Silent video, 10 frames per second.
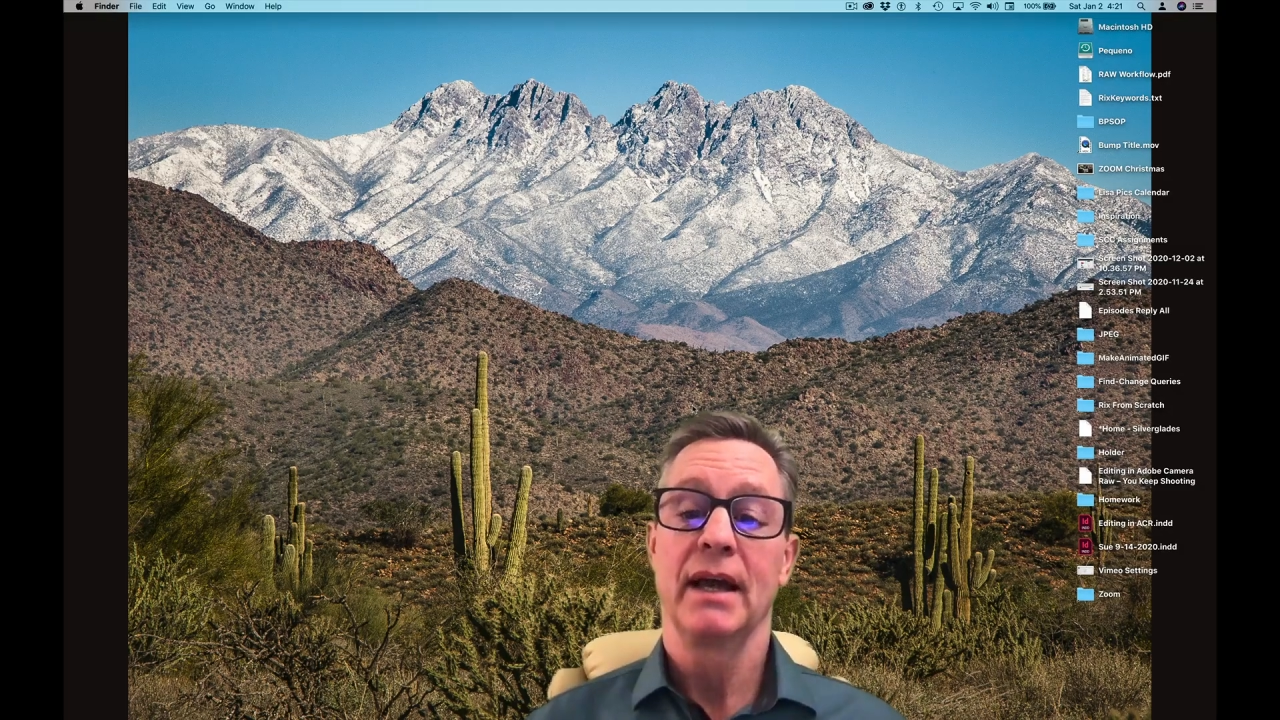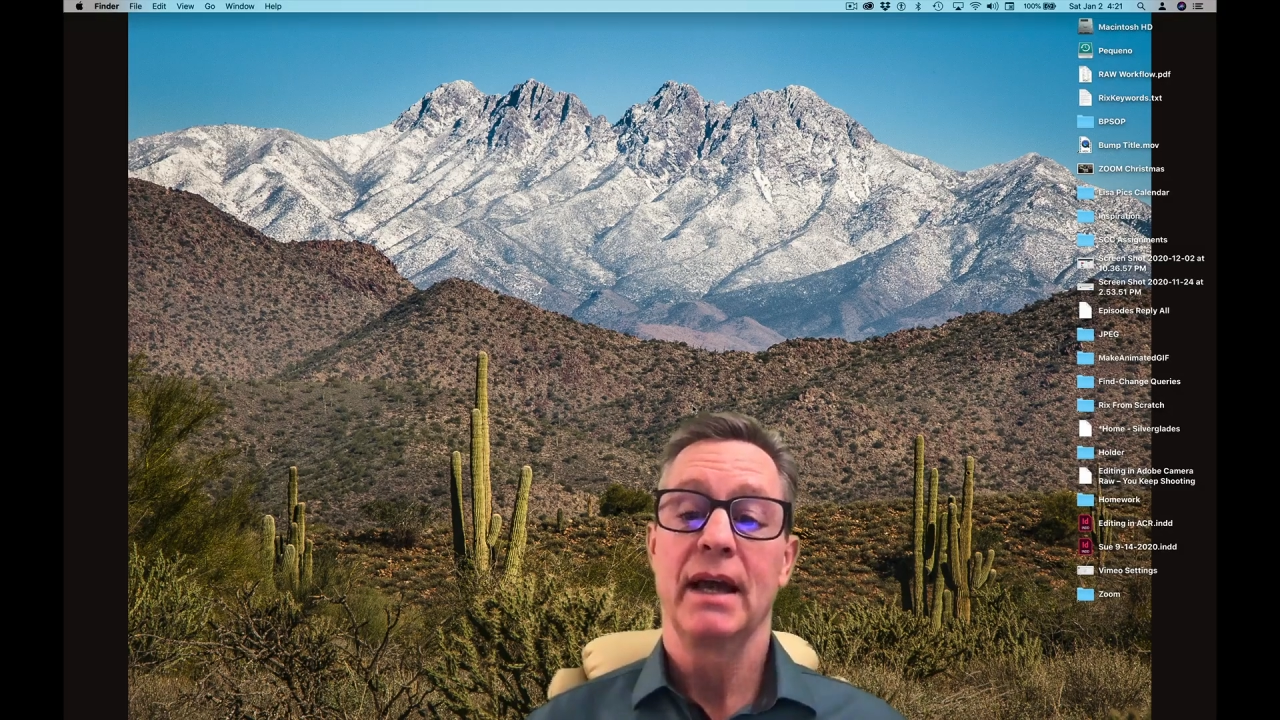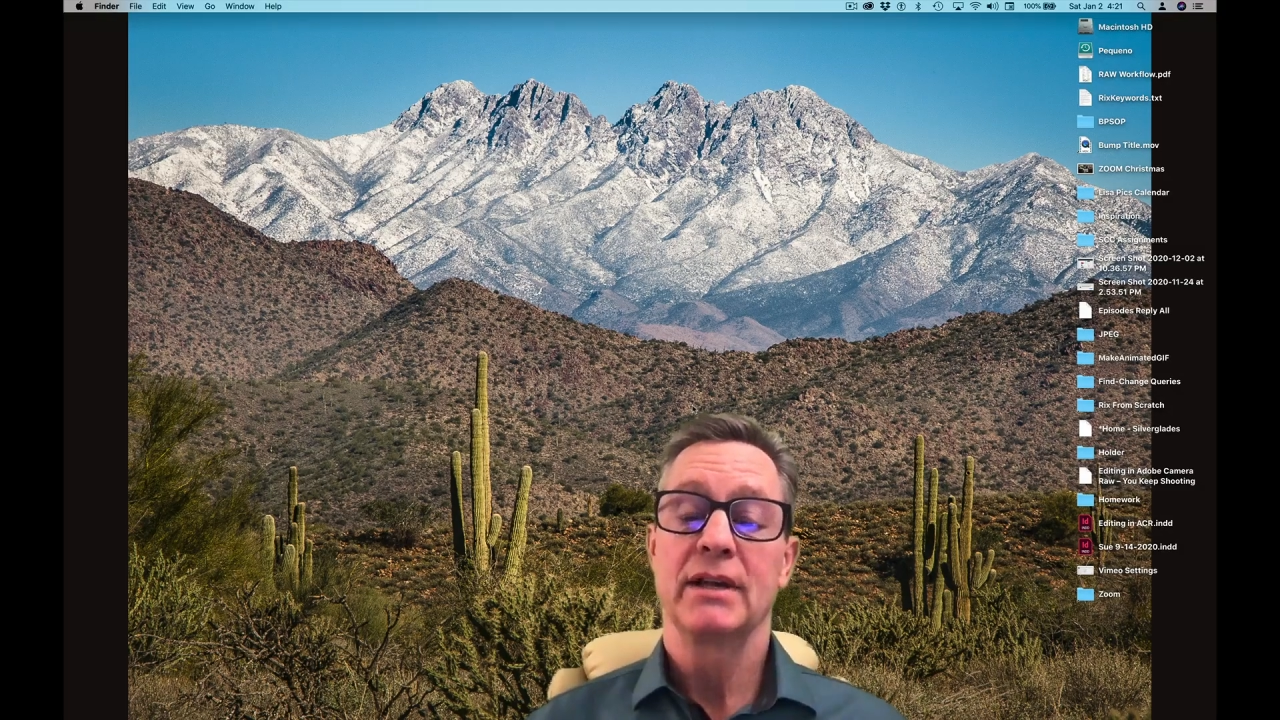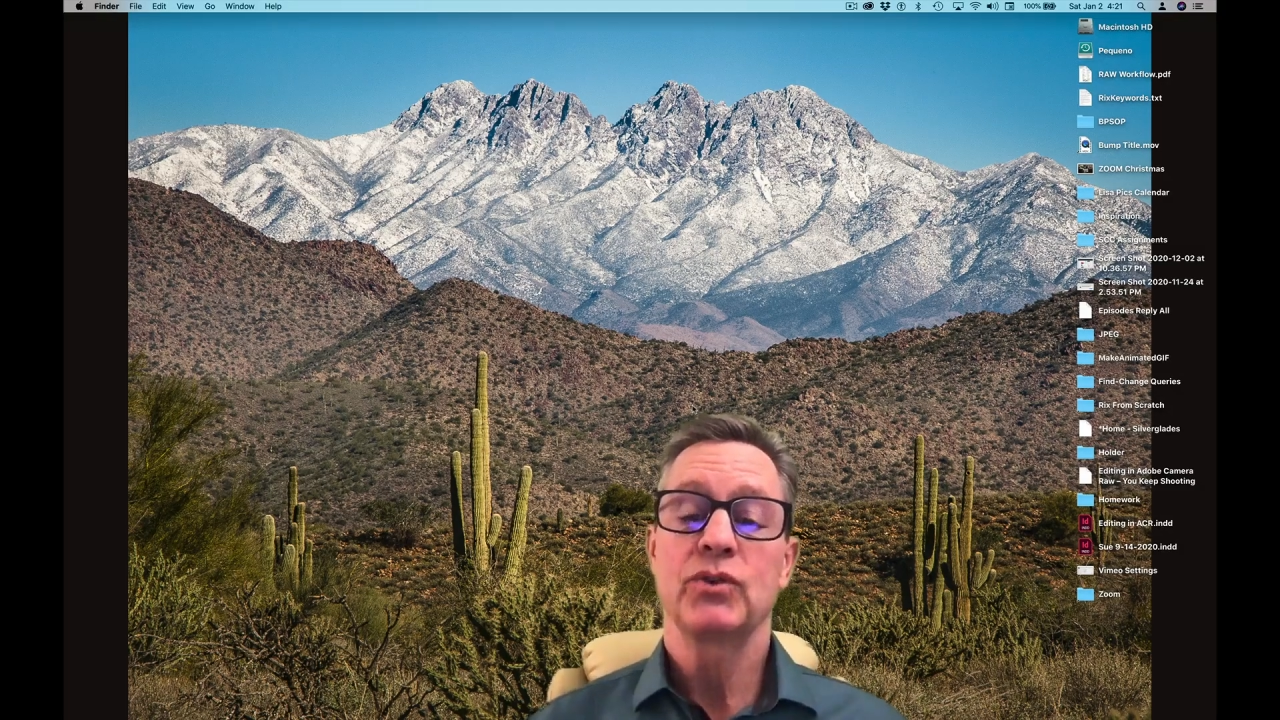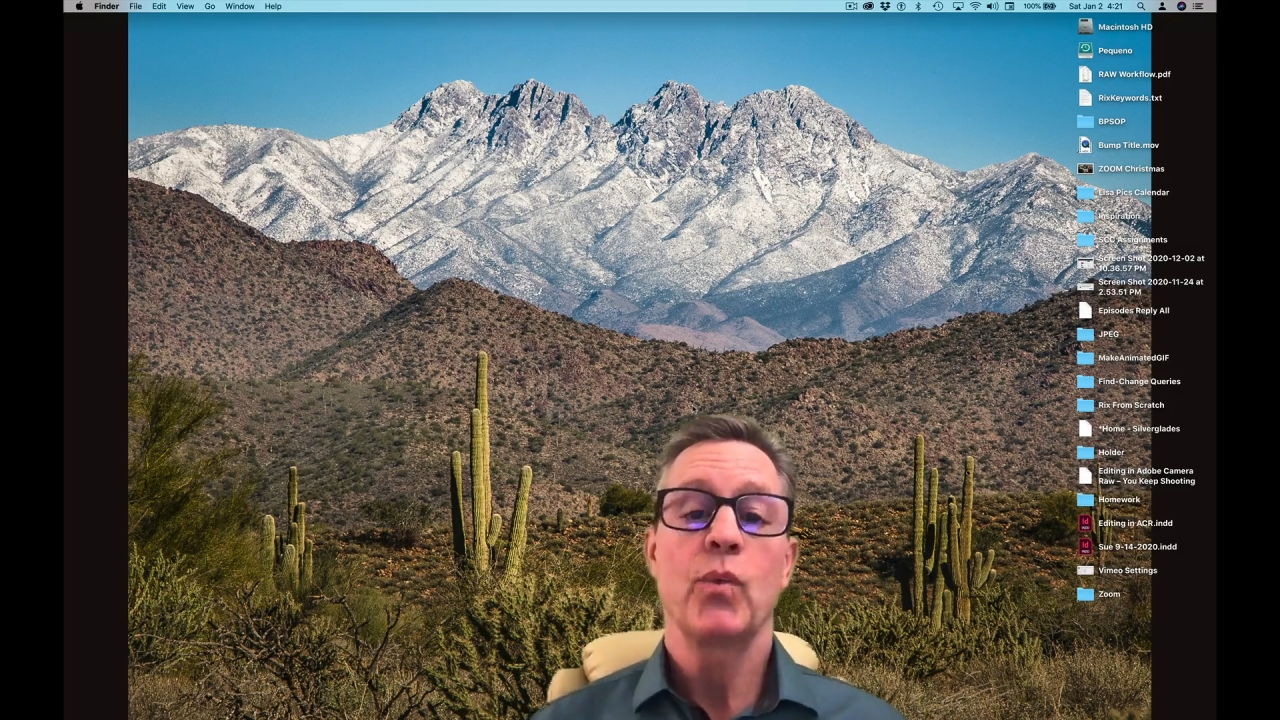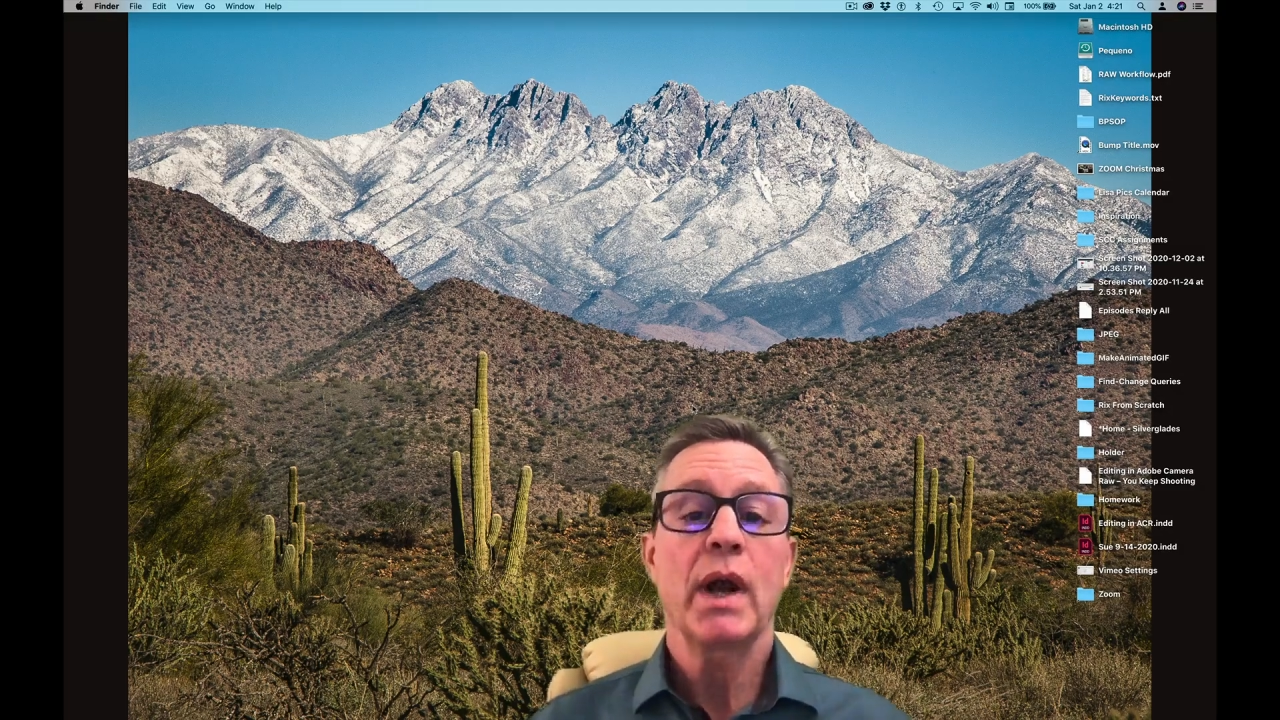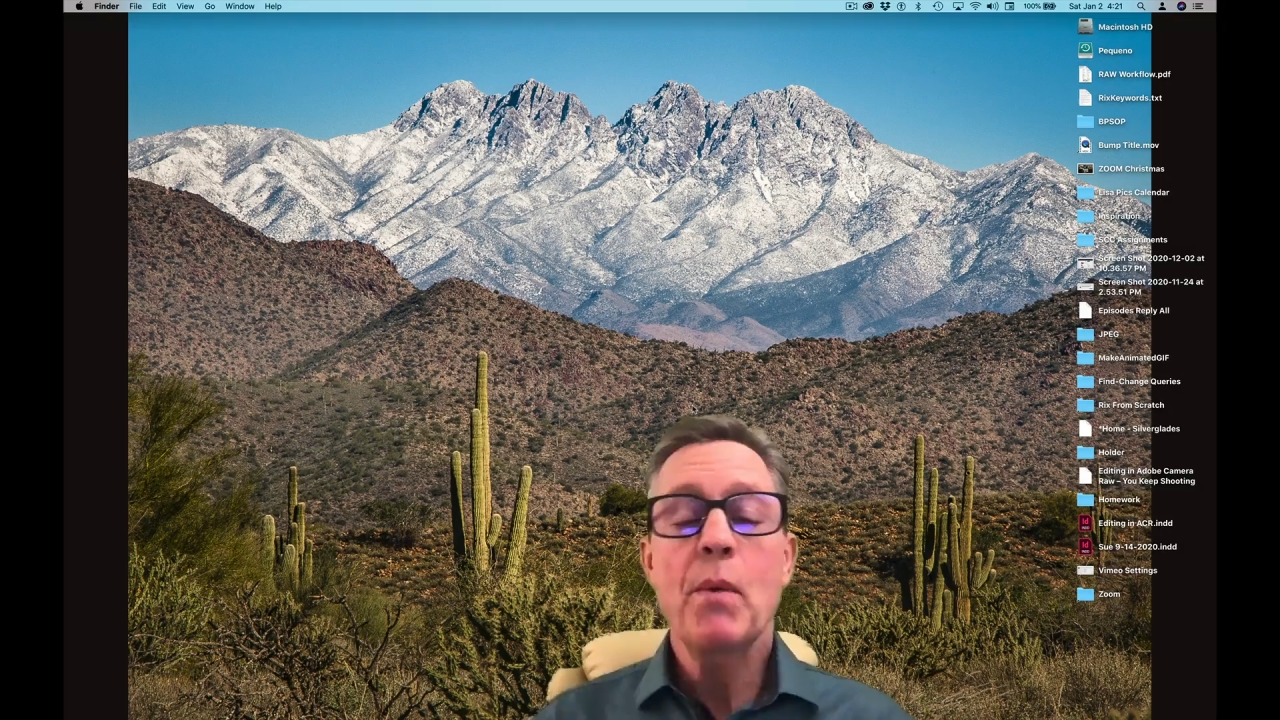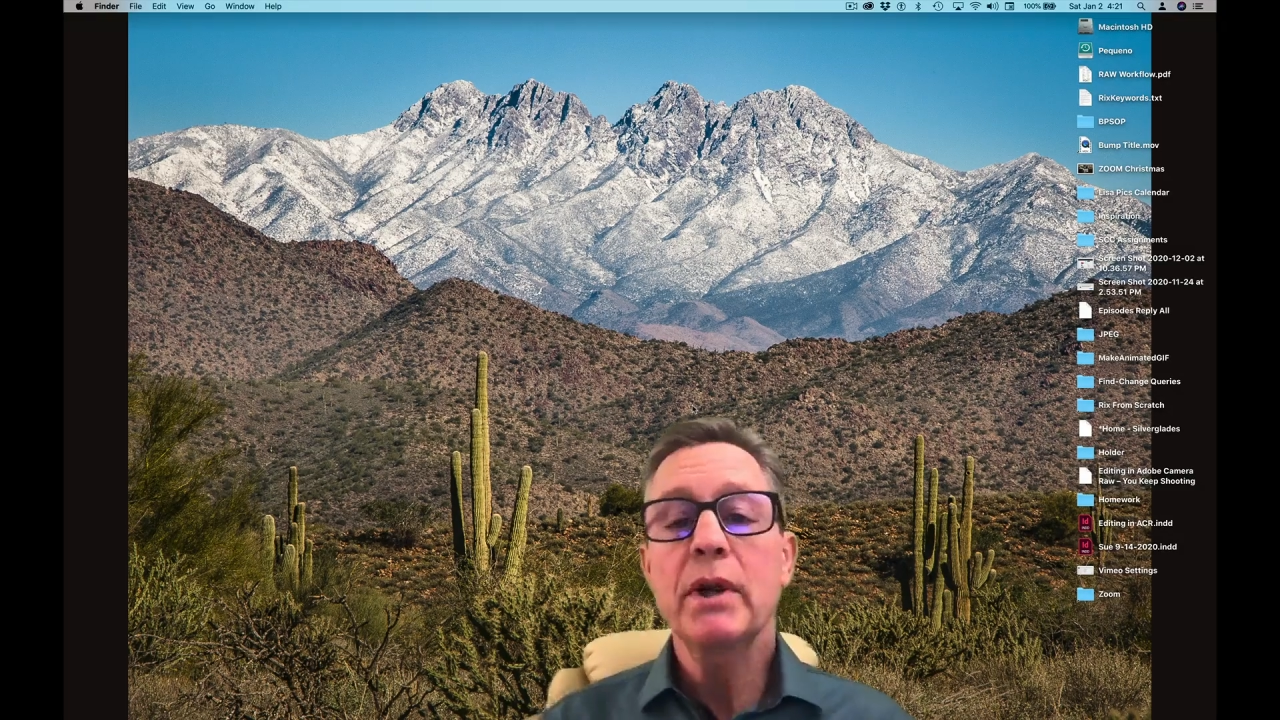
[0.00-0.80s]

So what I want